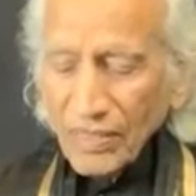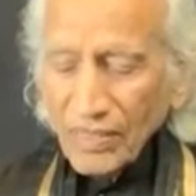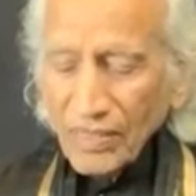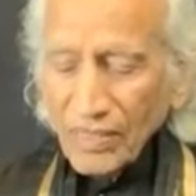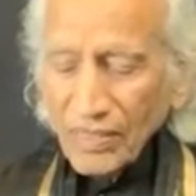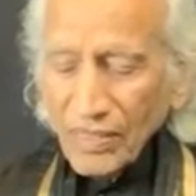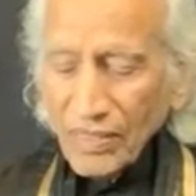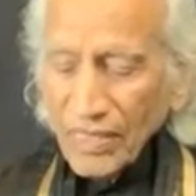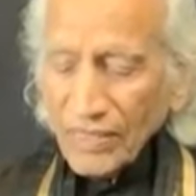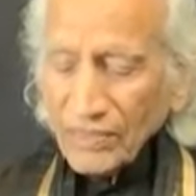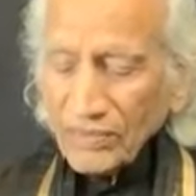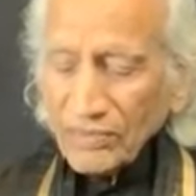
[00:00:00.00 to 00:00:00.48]

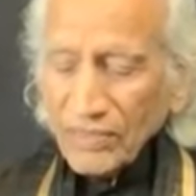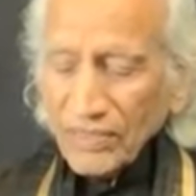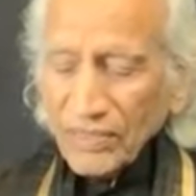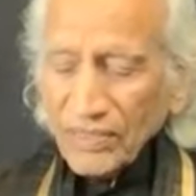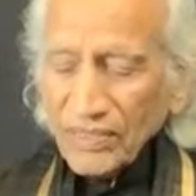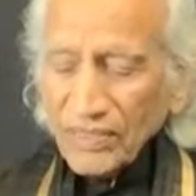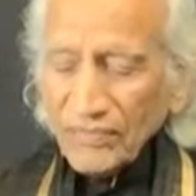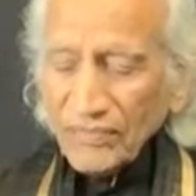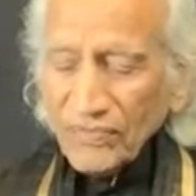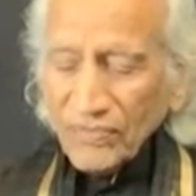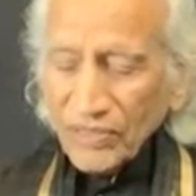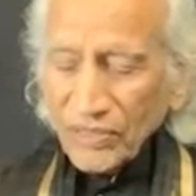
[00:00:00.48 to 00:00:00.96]
like the
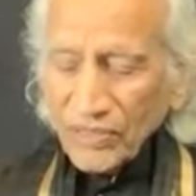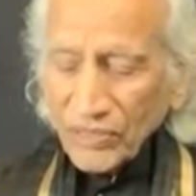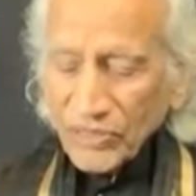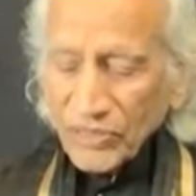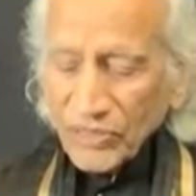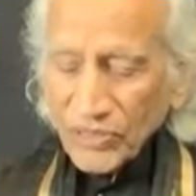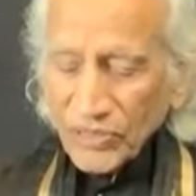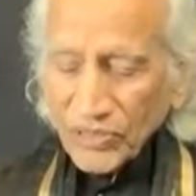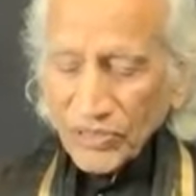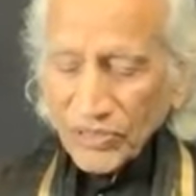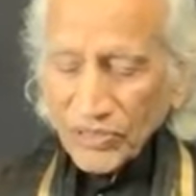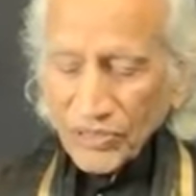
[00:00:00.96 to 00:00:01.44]

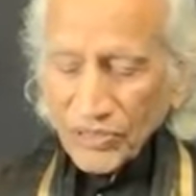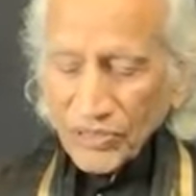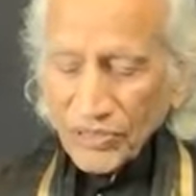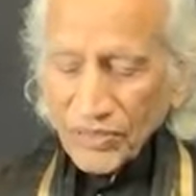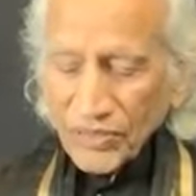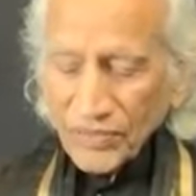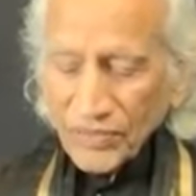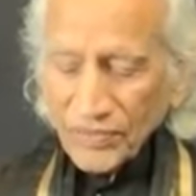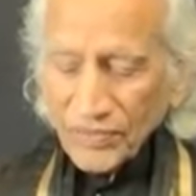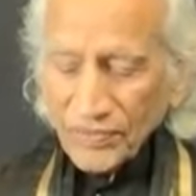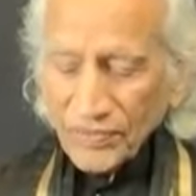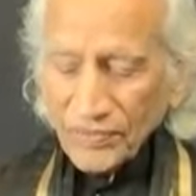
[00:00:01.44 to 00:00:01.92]
rivers
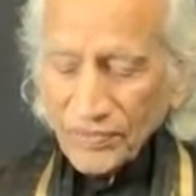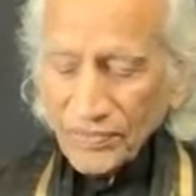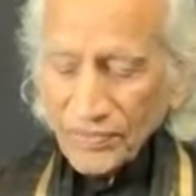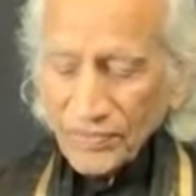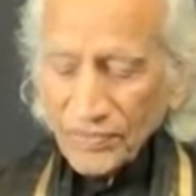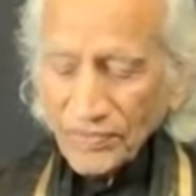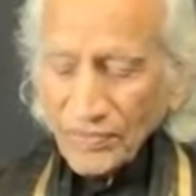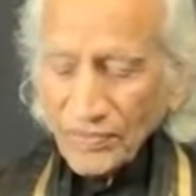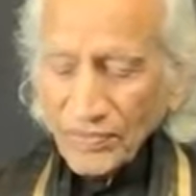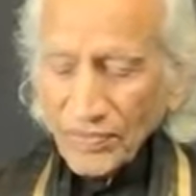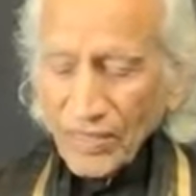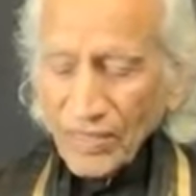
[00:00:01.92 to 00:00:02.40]

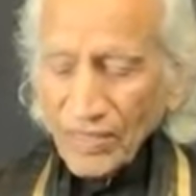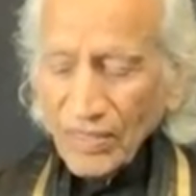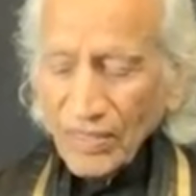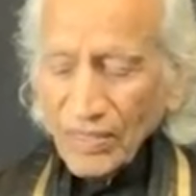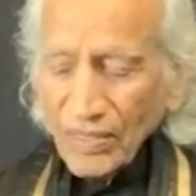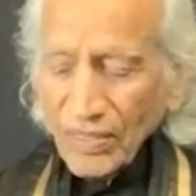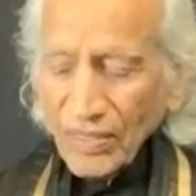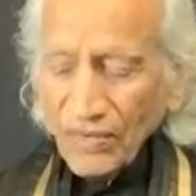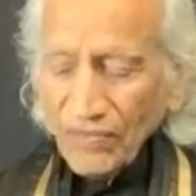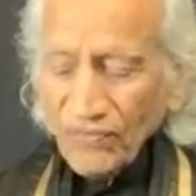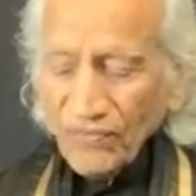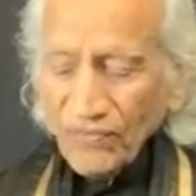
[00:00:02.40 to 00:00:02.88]

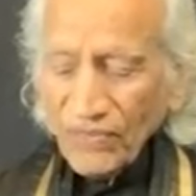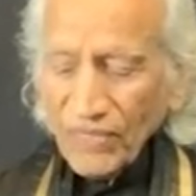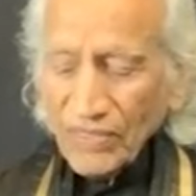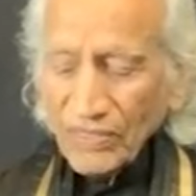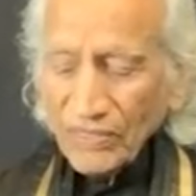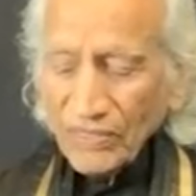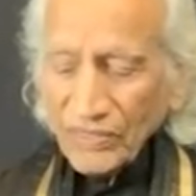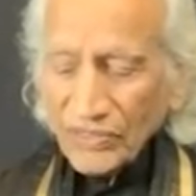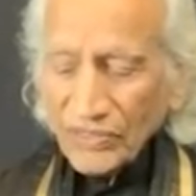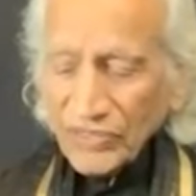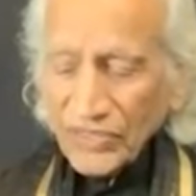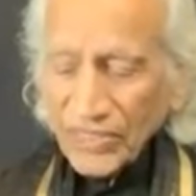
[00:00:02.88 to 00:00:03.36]
of
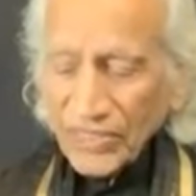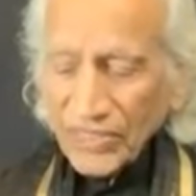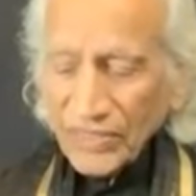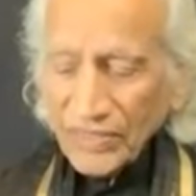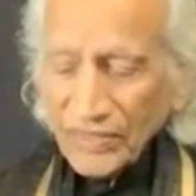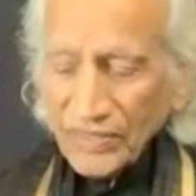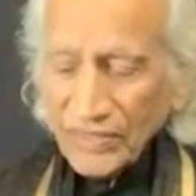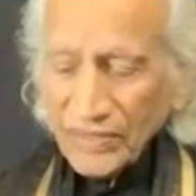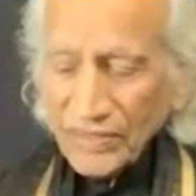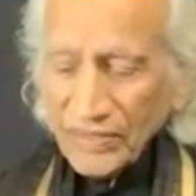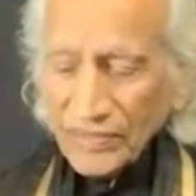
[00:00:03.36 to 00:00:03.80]
energy